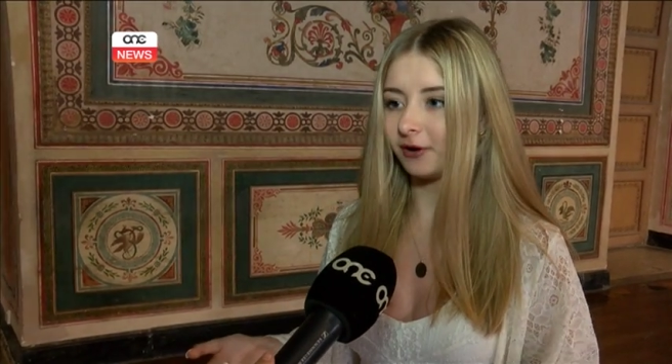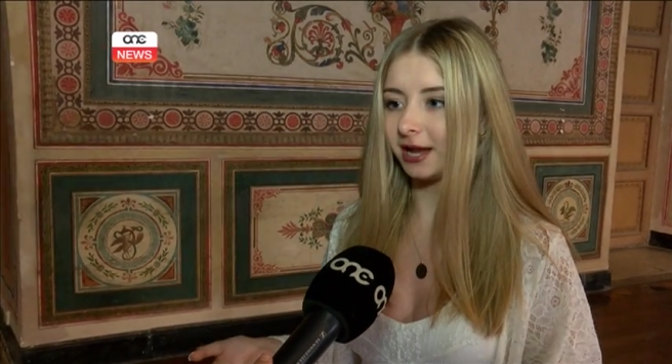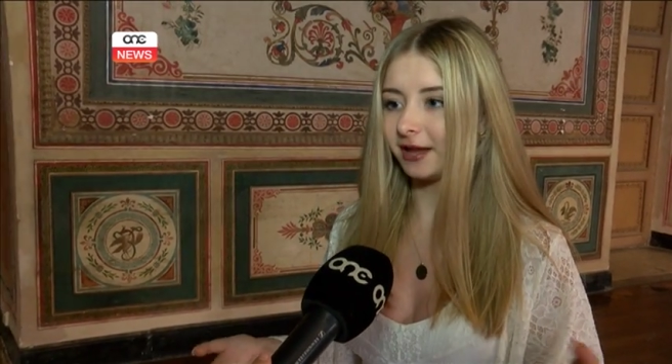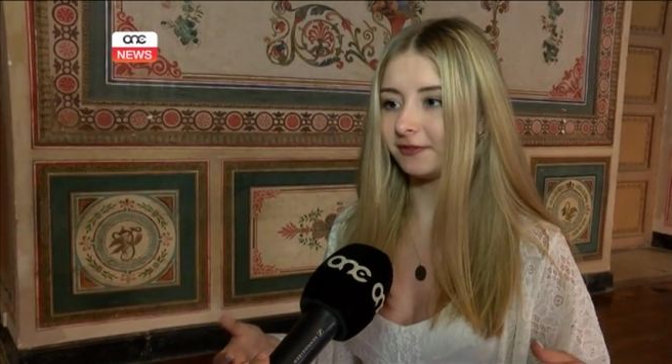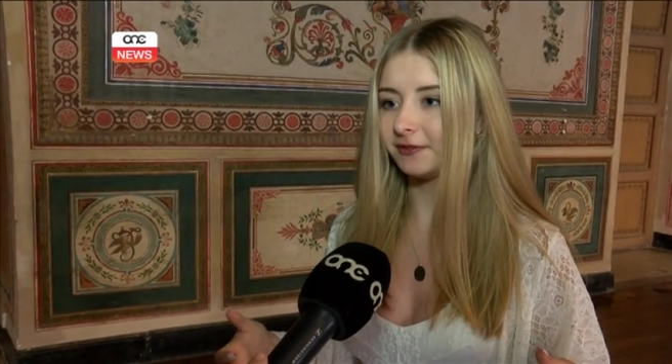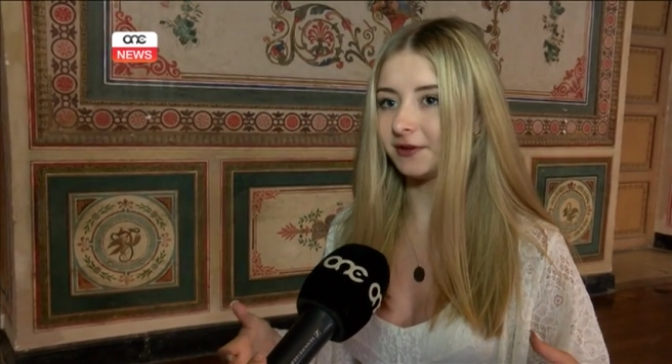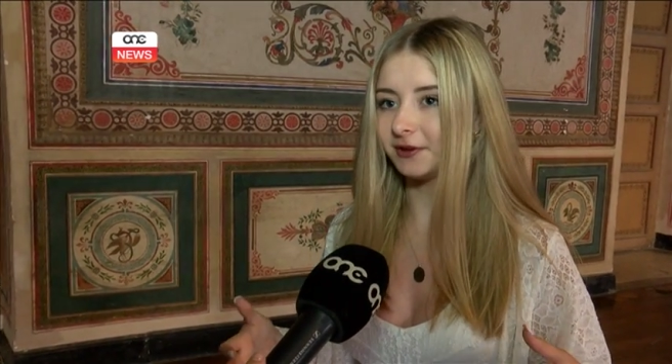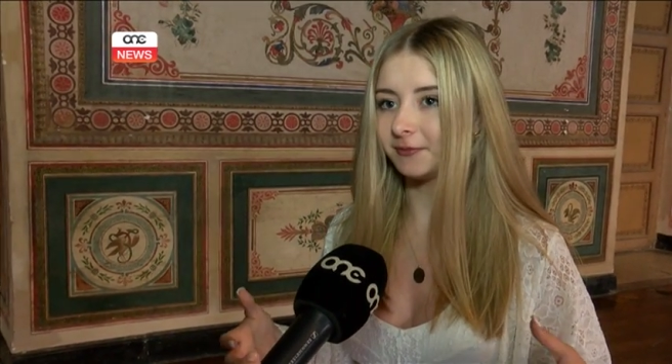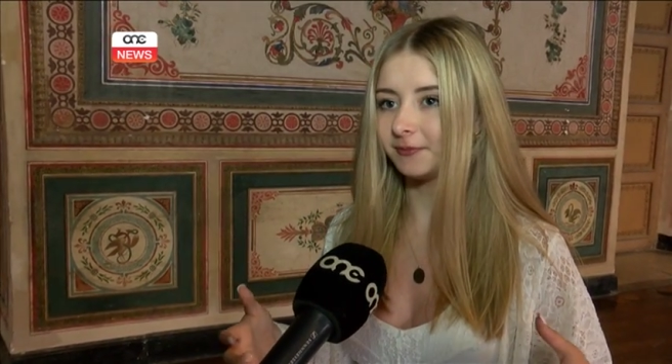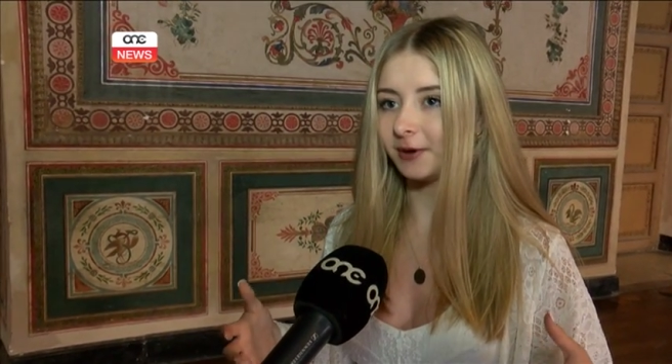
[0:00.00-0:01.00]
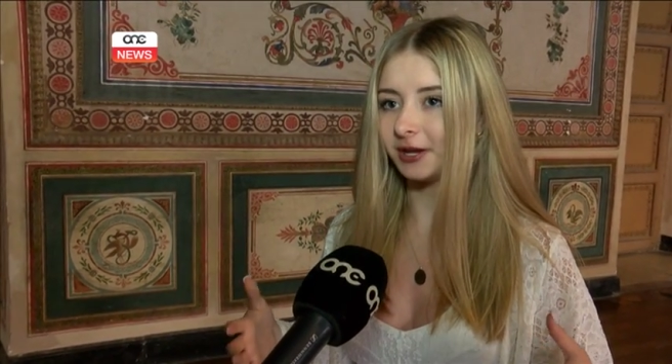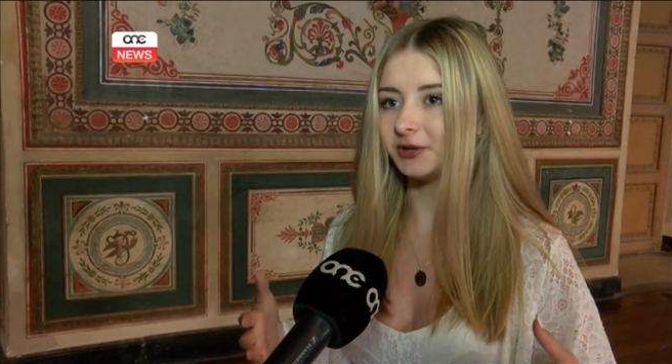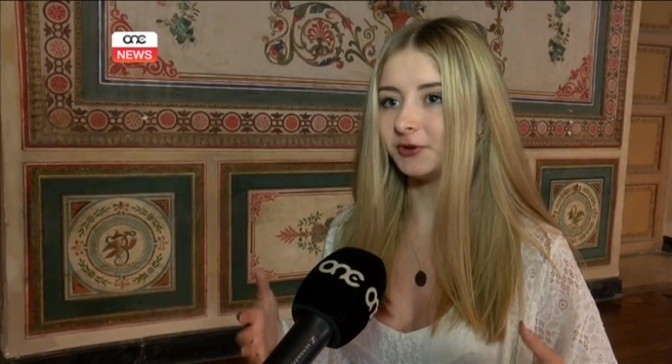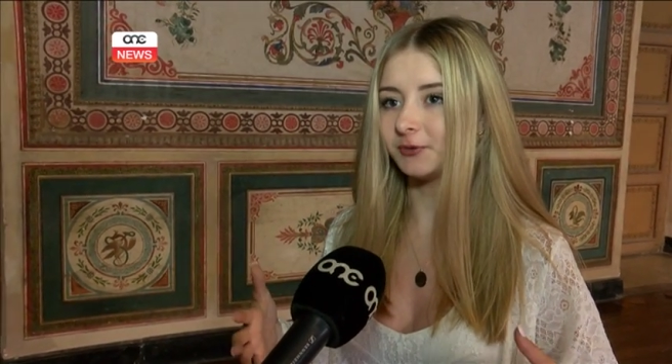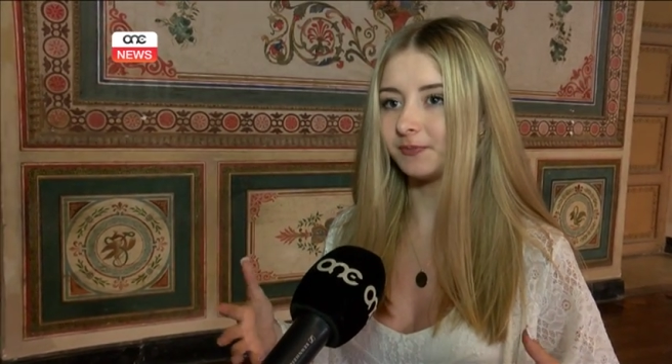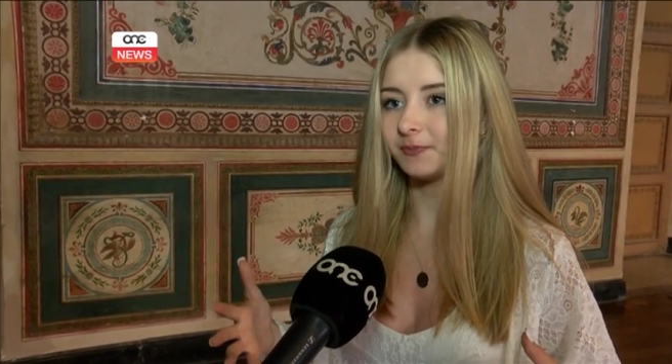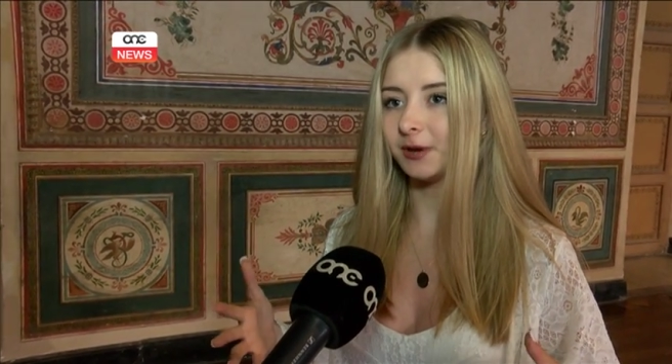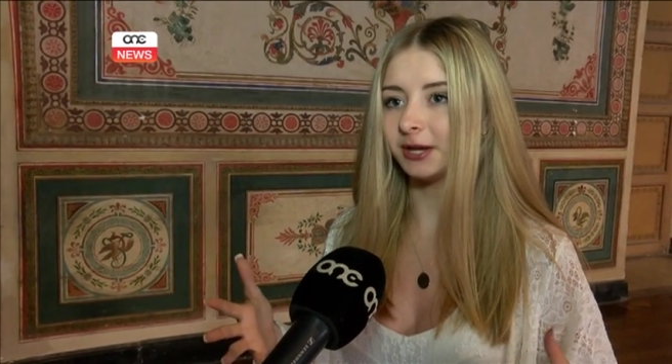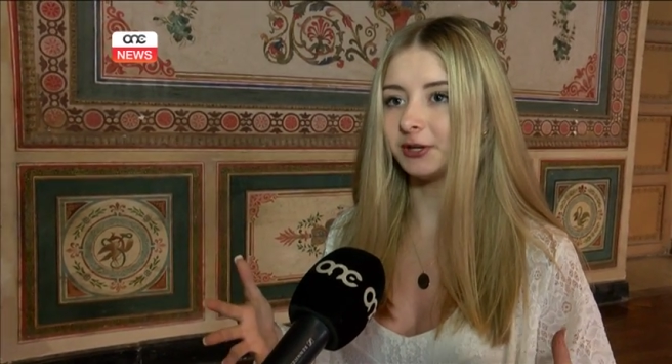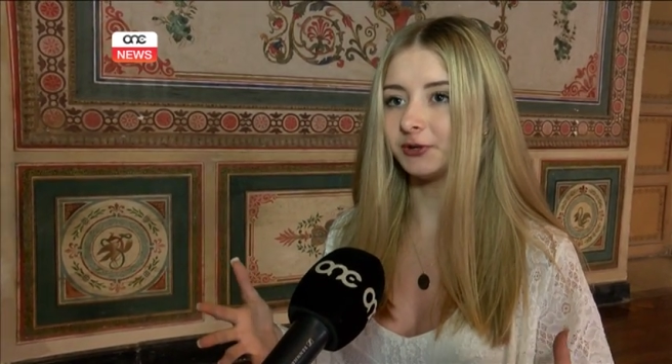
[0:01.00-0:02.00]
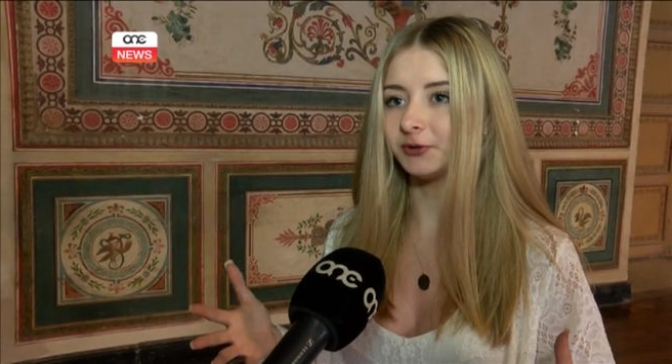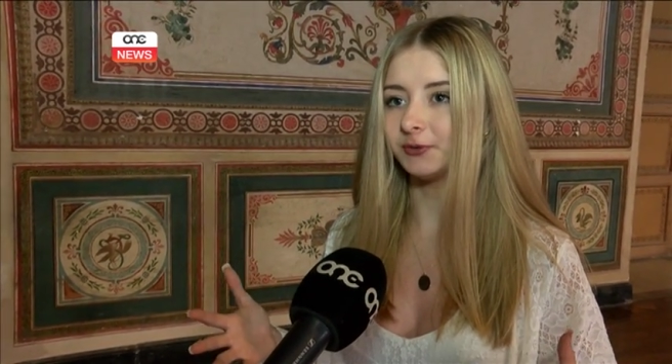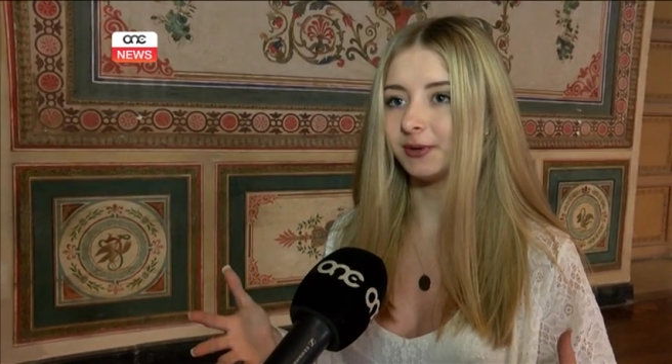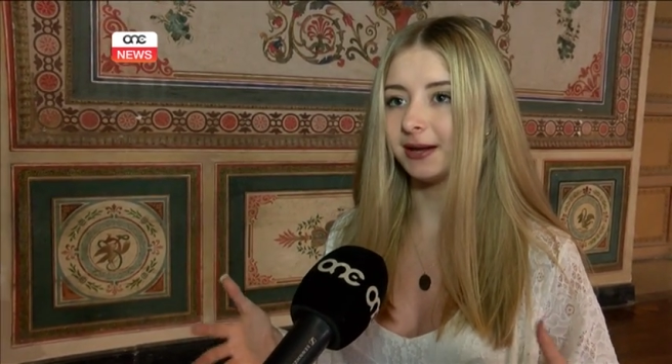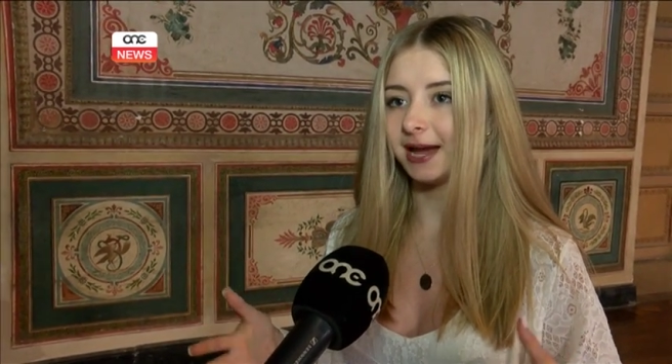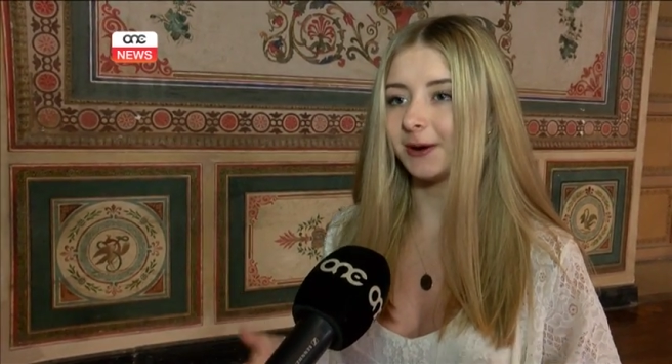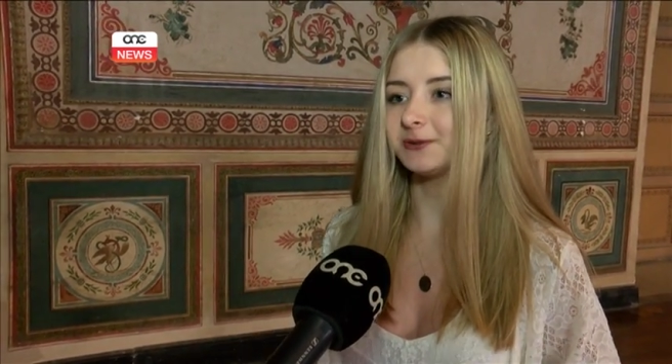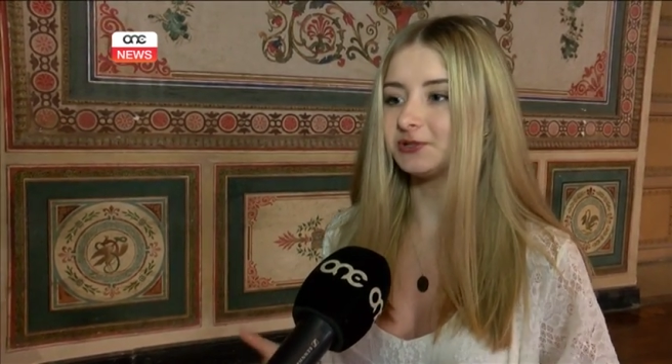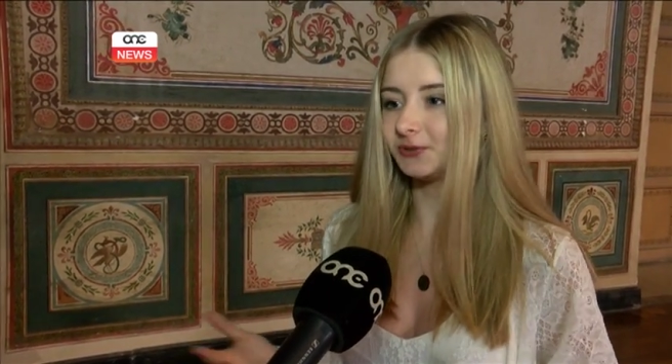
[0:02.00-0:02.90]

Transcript: I knew how to do